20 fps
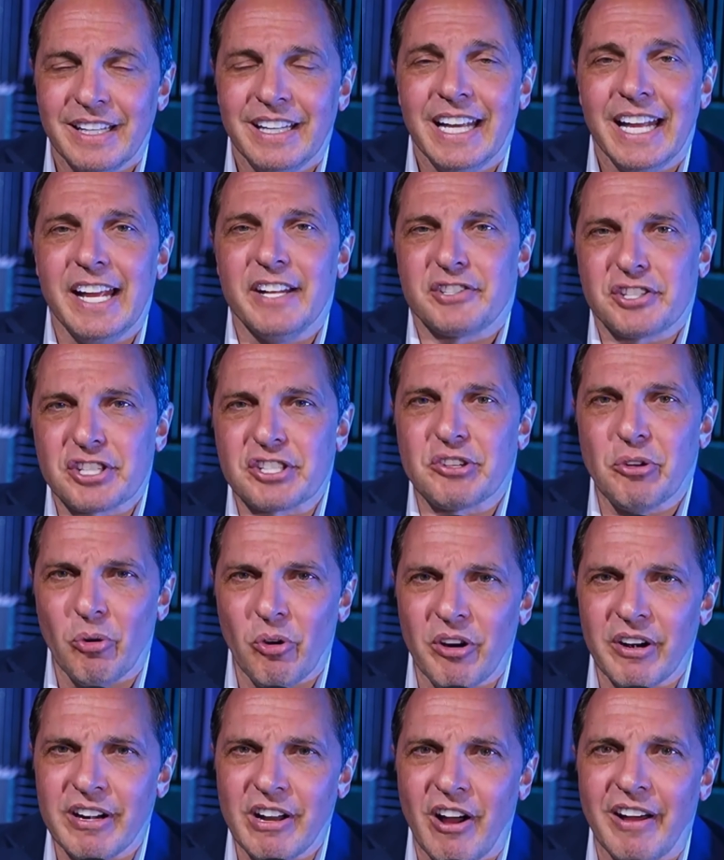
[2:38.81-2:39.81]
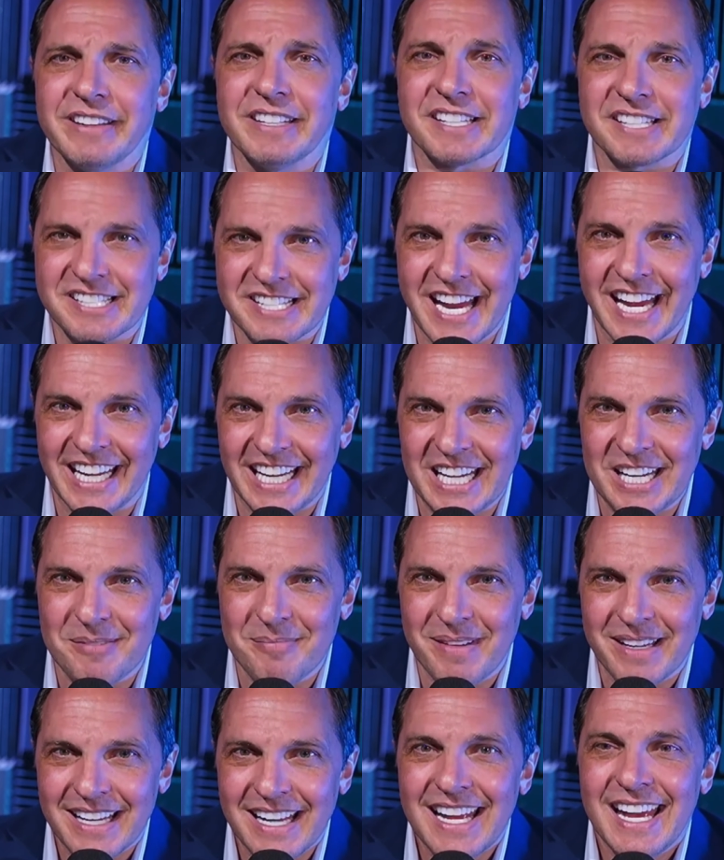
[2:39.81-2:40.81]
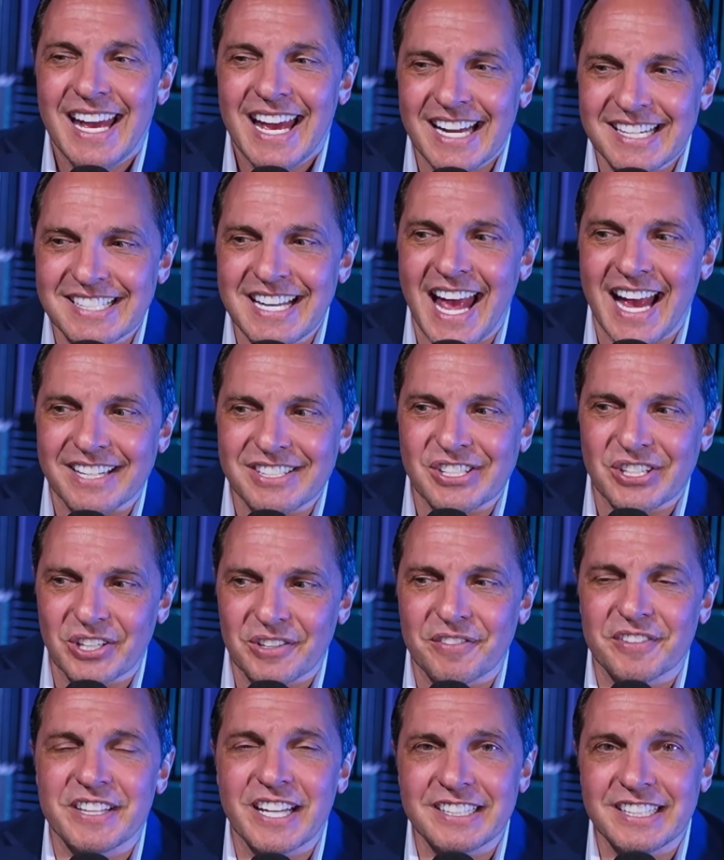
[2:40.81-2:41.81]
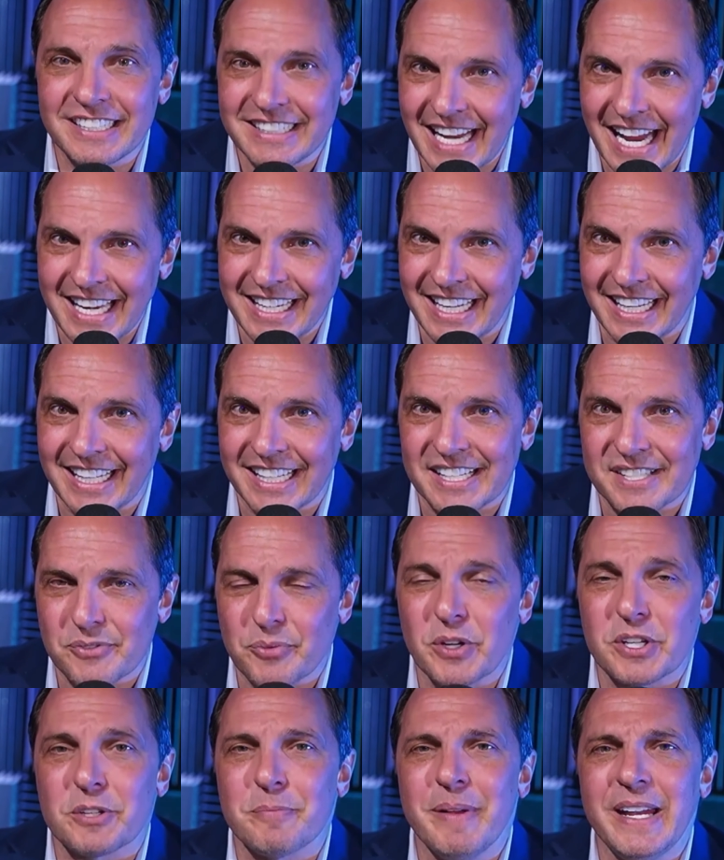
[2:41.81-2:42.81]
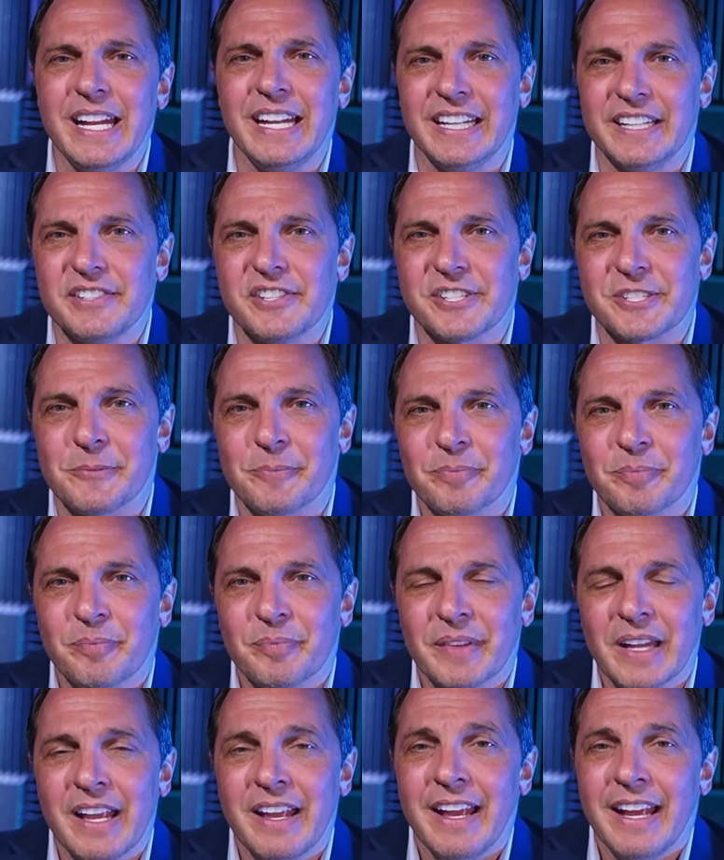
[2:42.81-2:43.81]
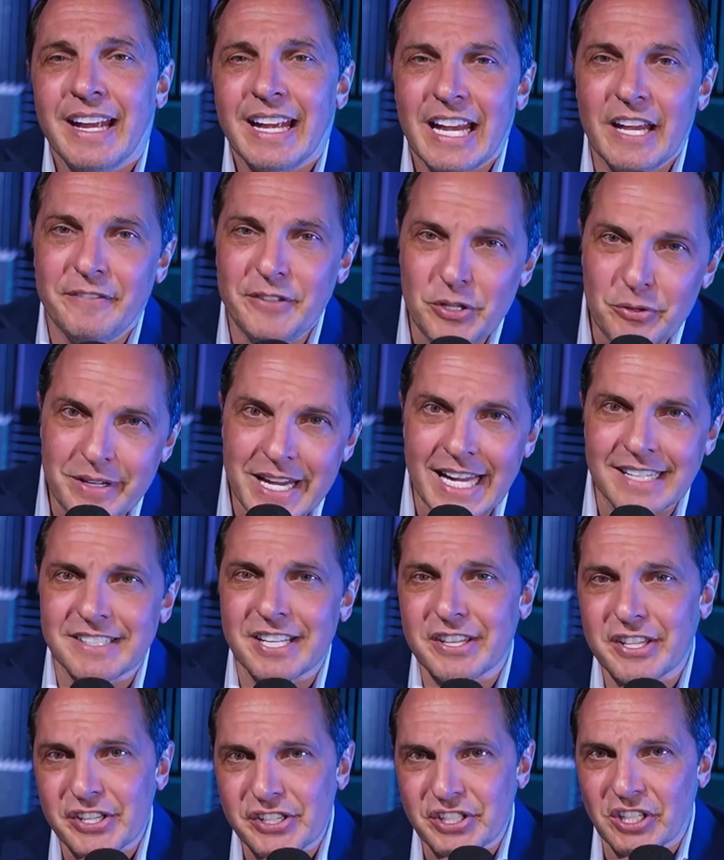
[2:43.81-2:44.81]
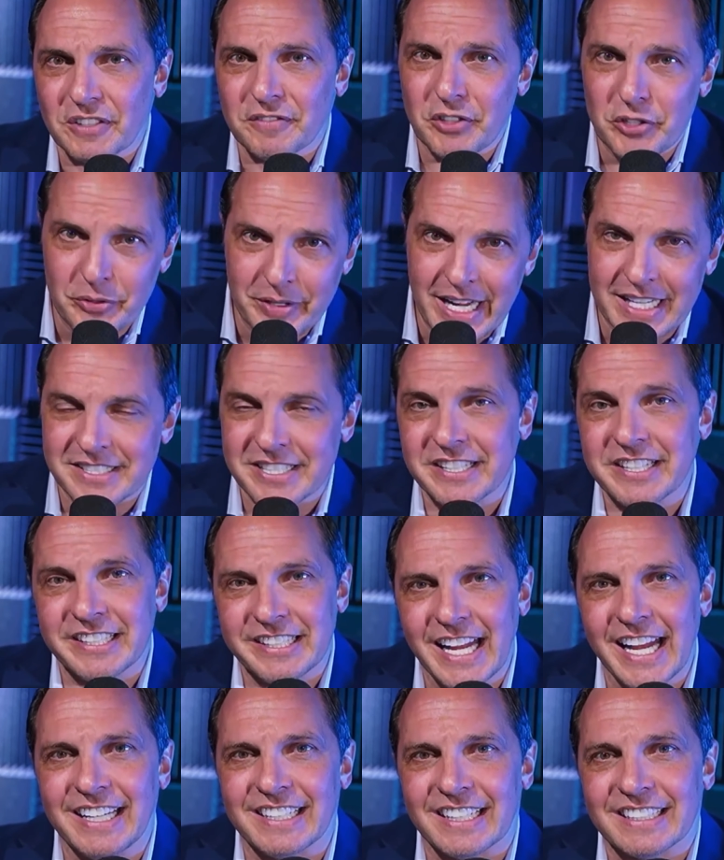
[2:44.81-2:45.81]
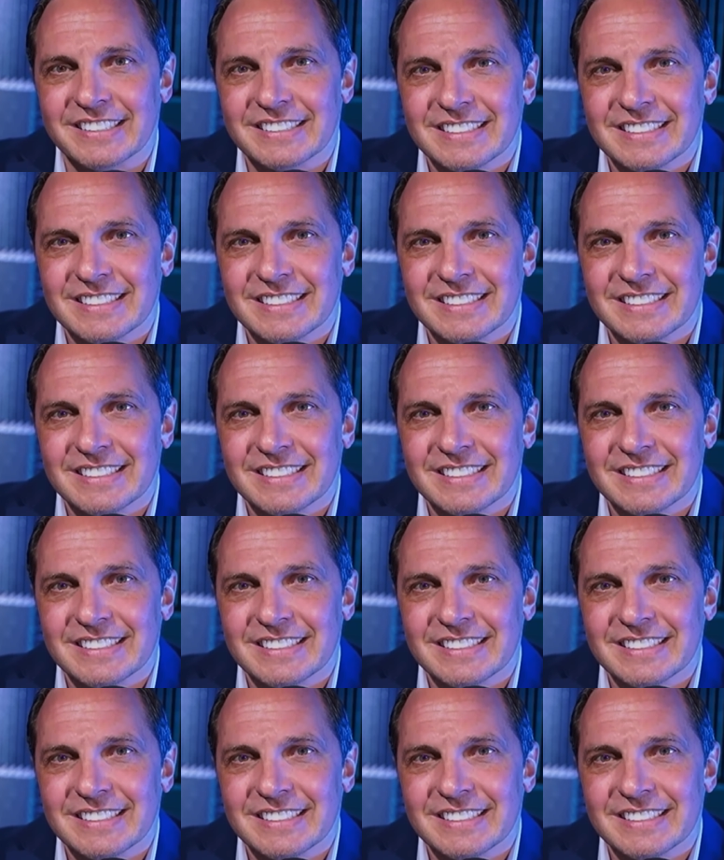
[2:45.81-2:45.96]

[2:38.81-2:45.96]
It's stored on the same exact server that the data is, which means if you get to the server, you get to the data.